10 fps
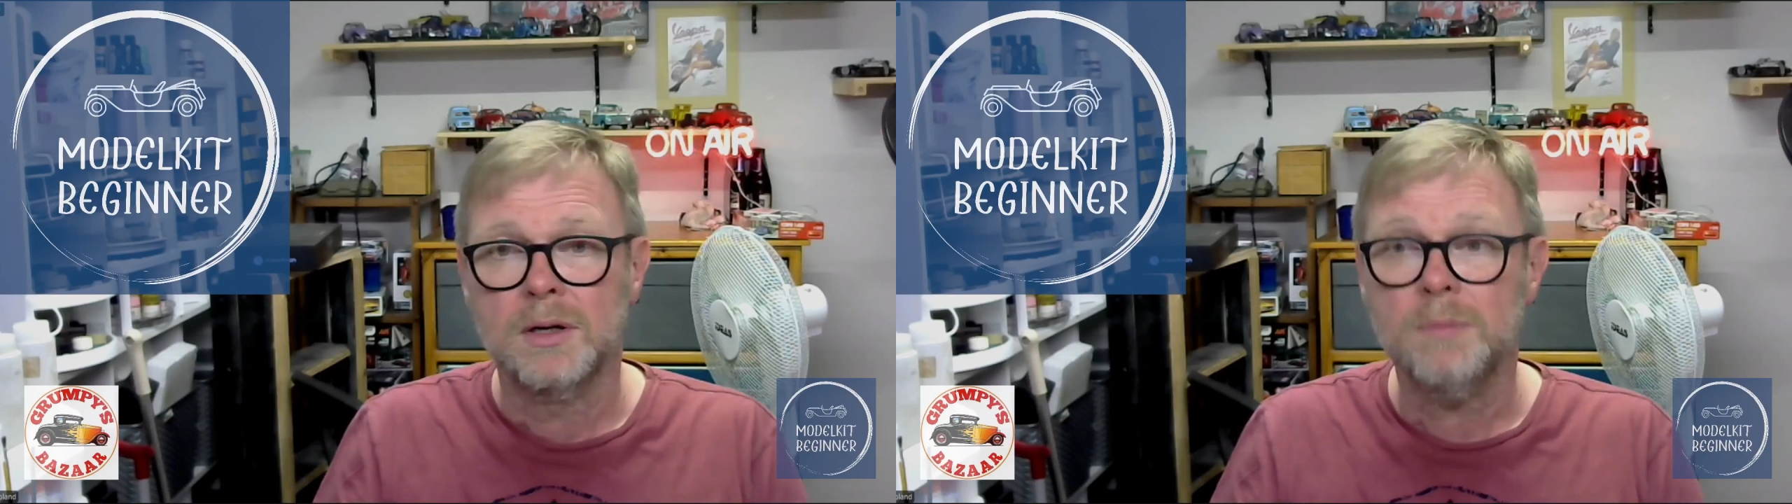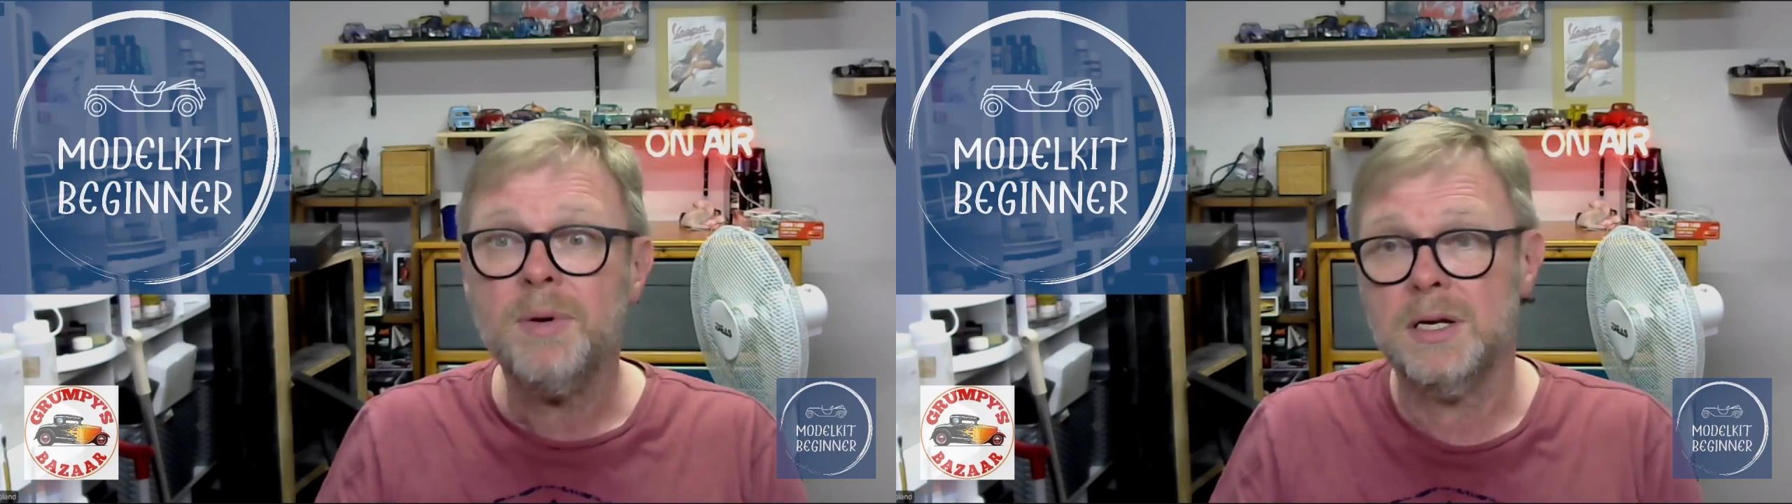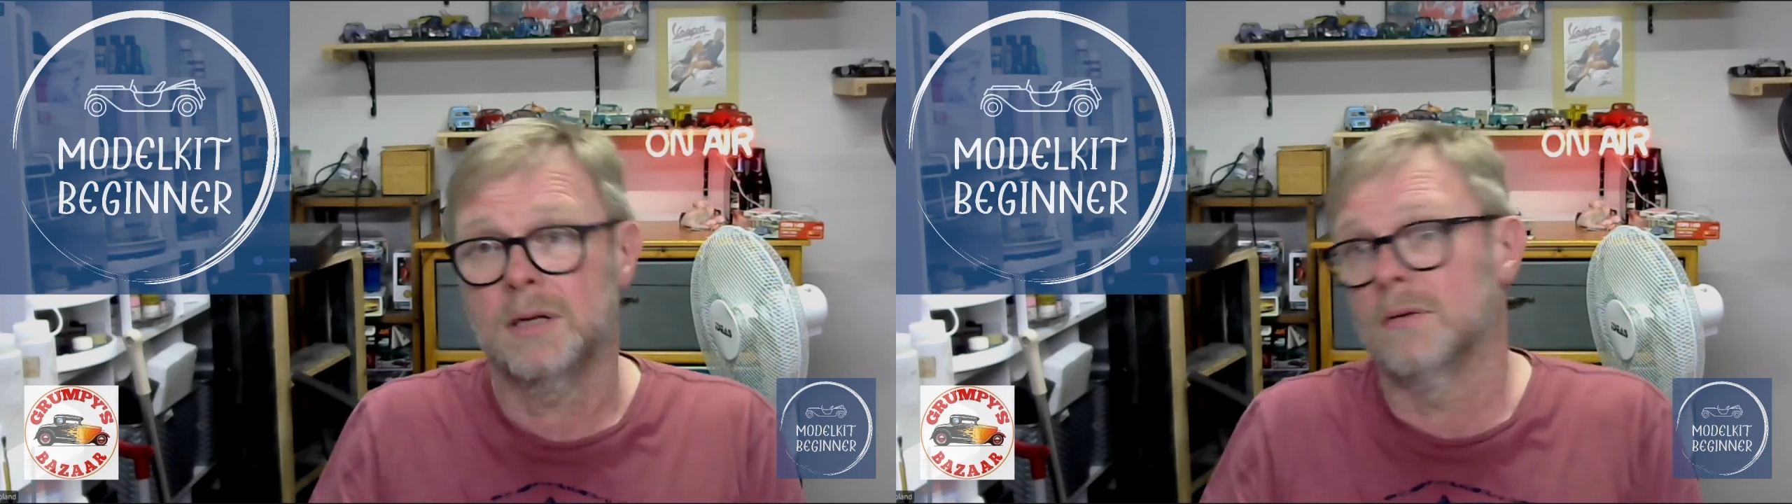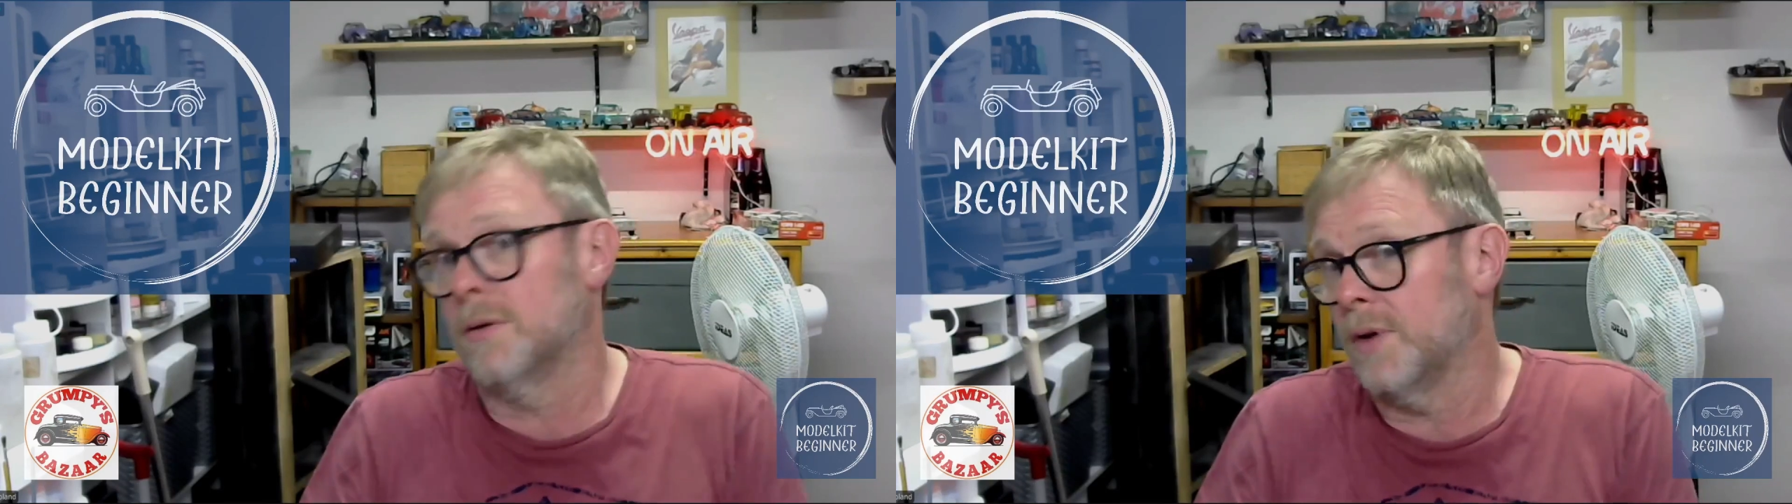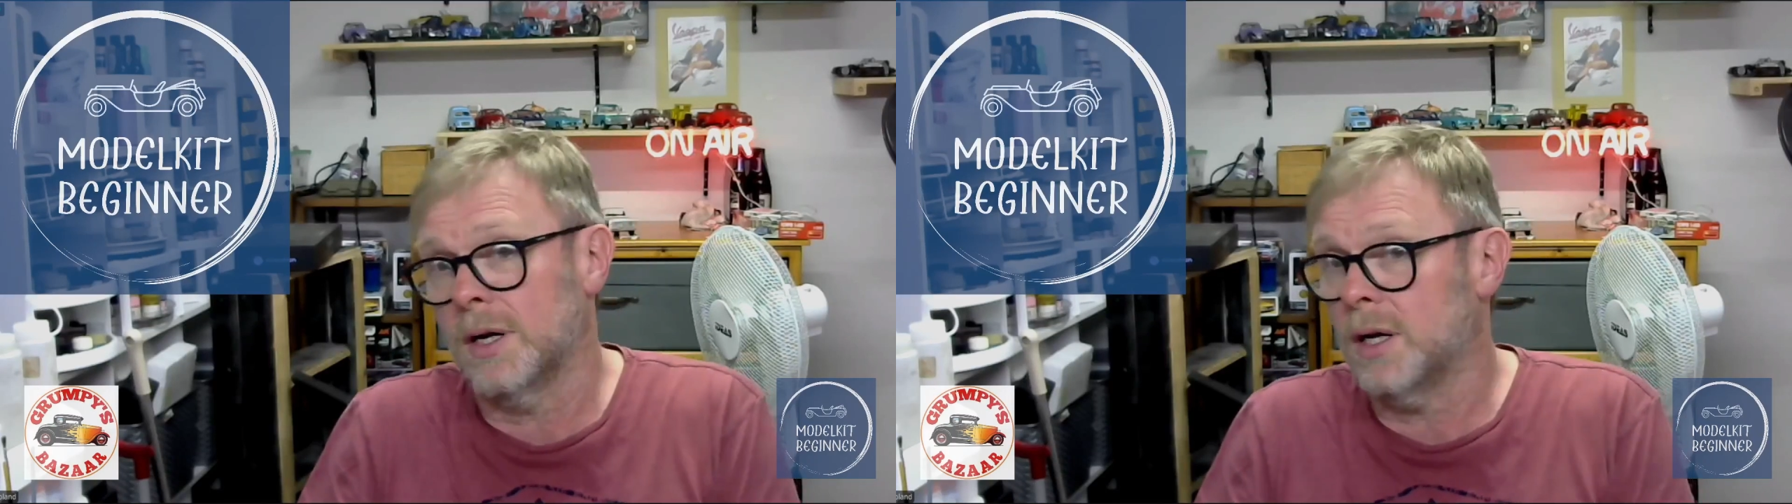depending
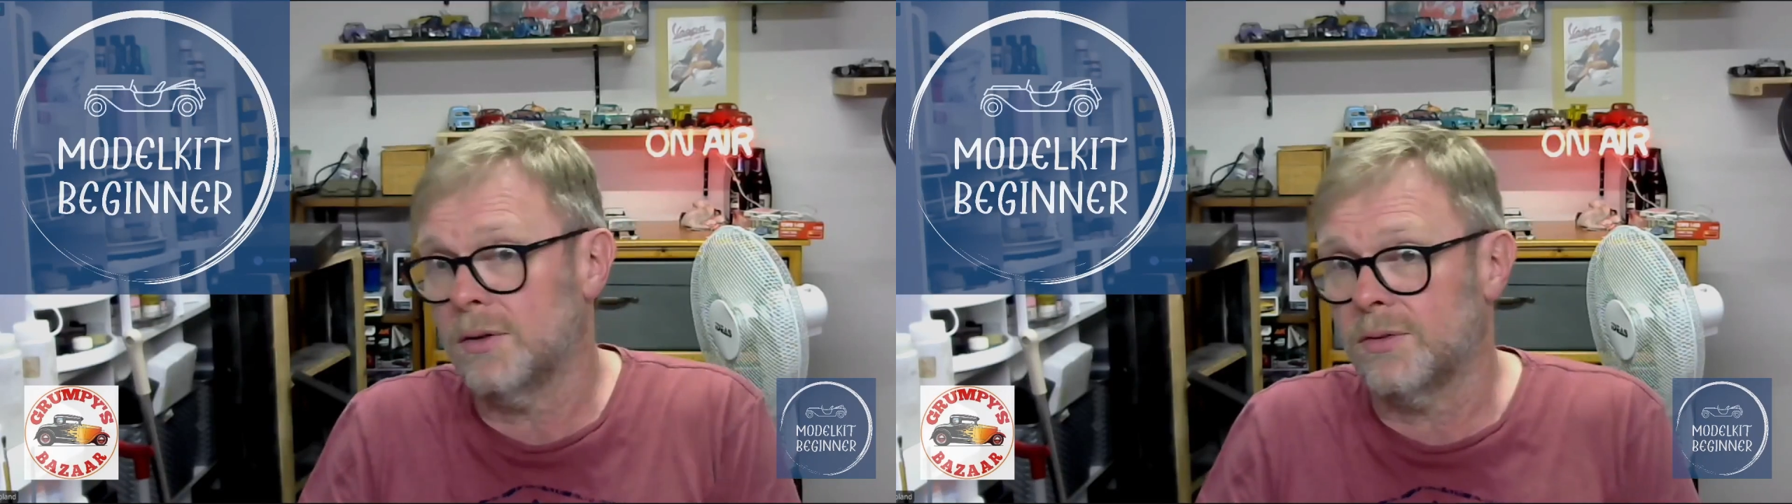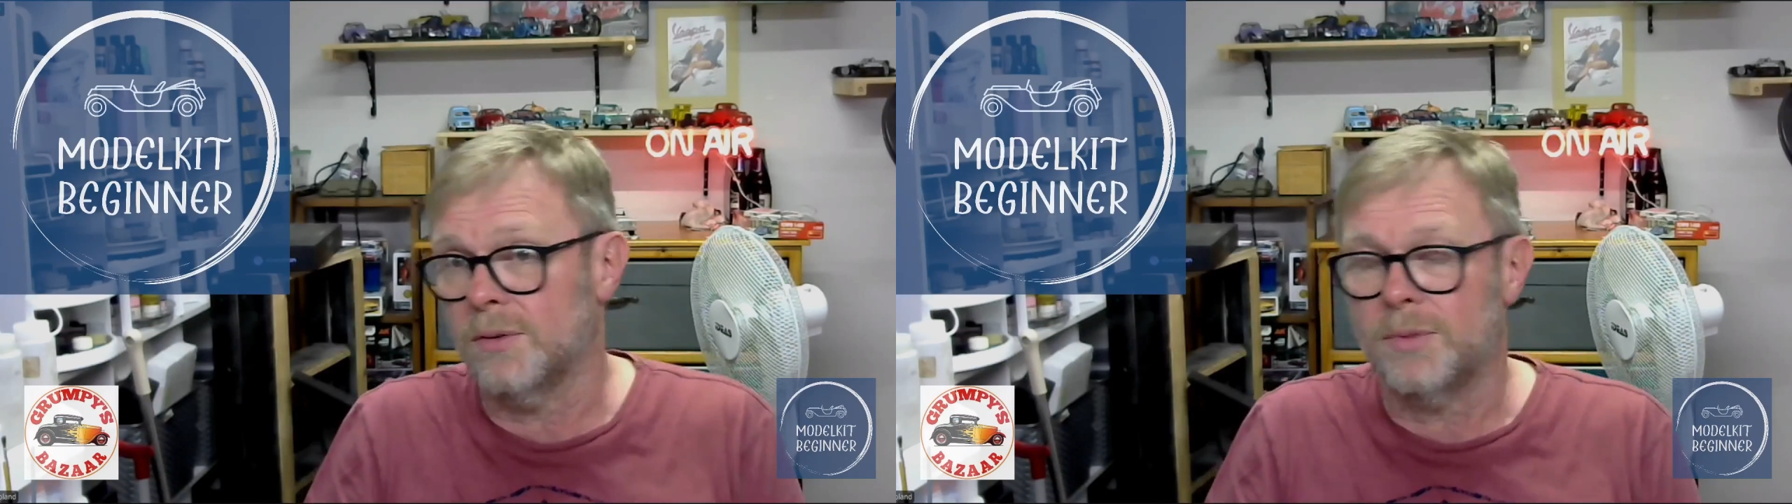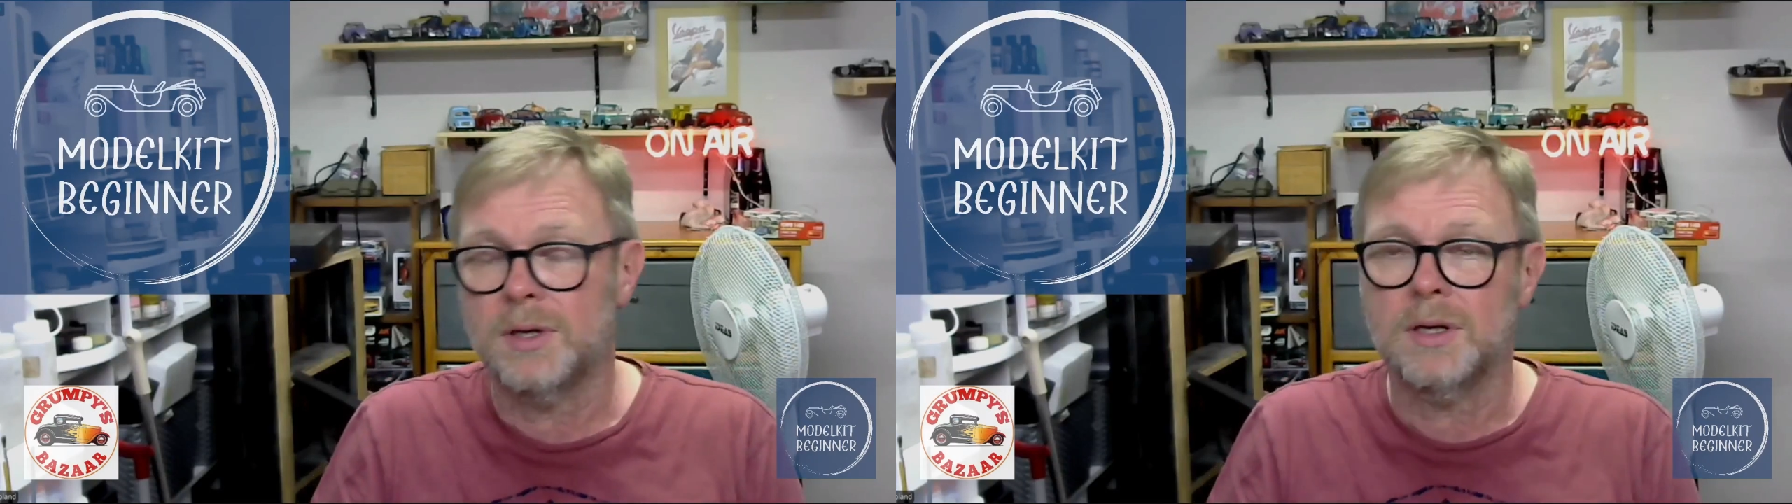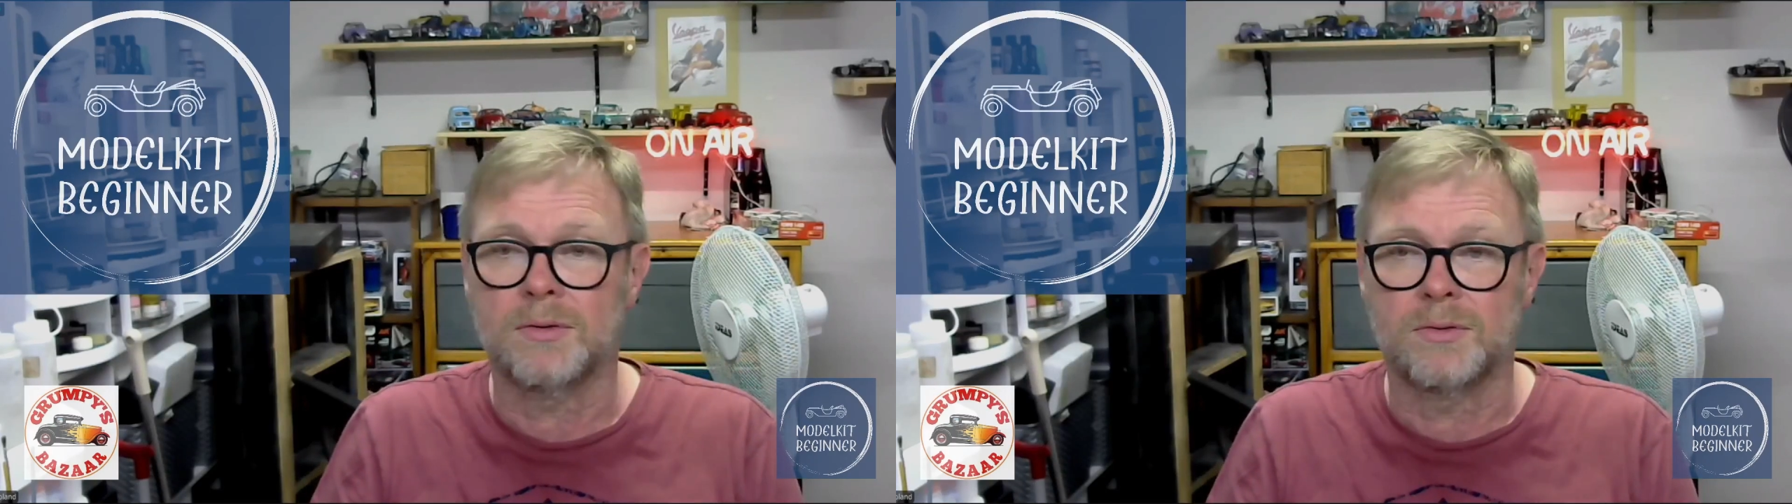if I get something done.